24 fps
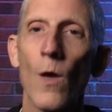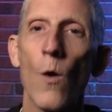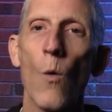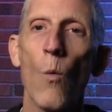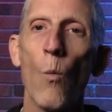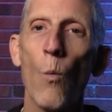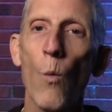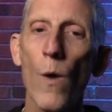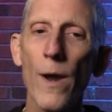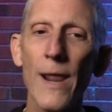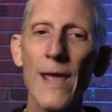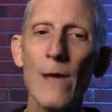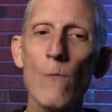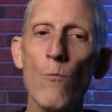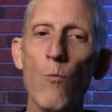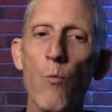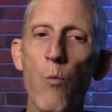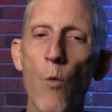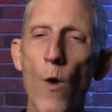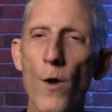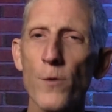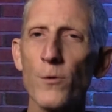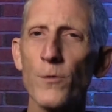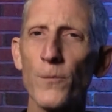What a
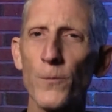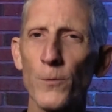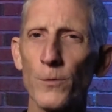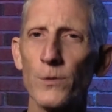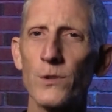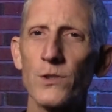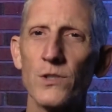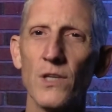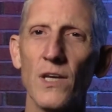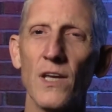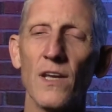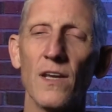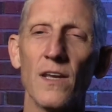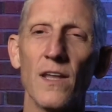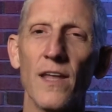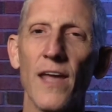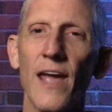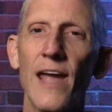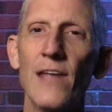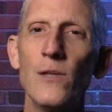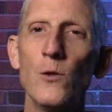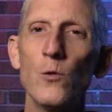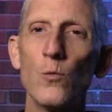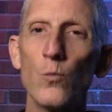wonderful scene.
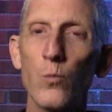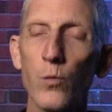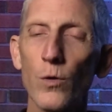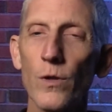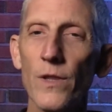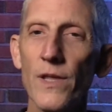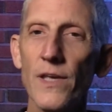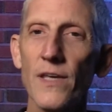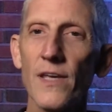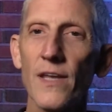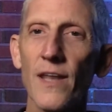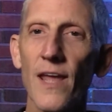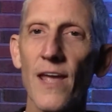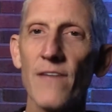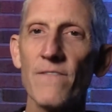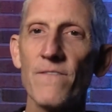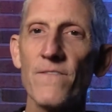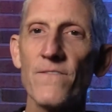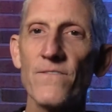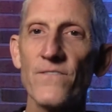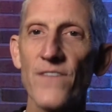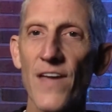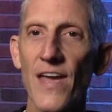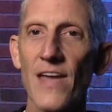And you really get a
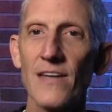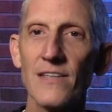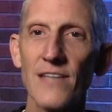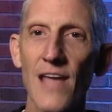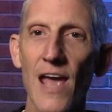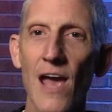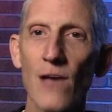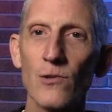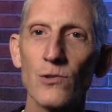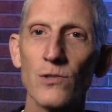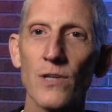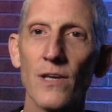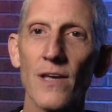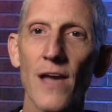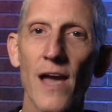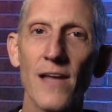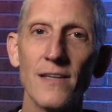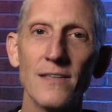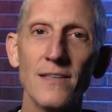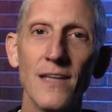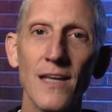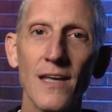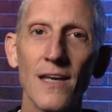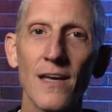fantastic
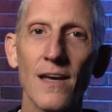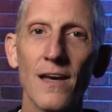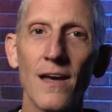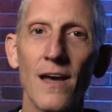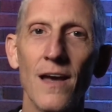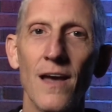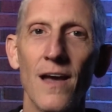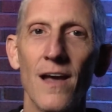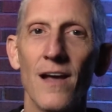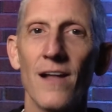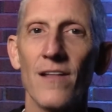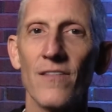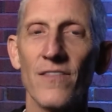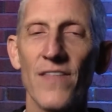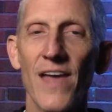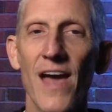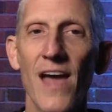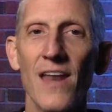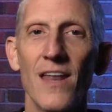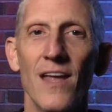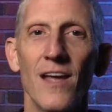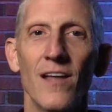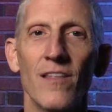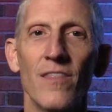idea
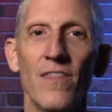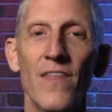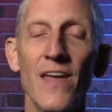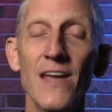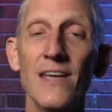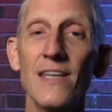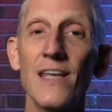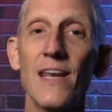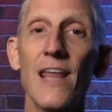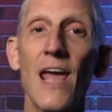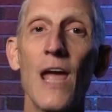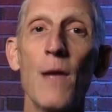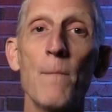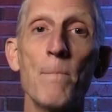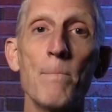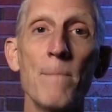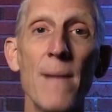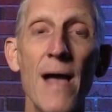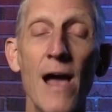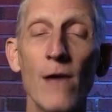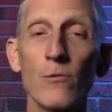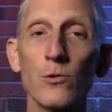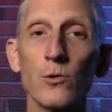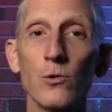that they did a
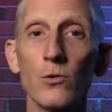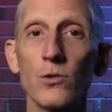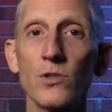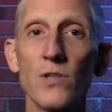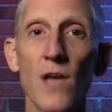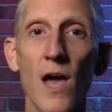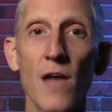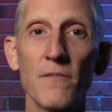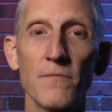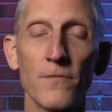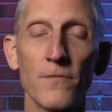master shot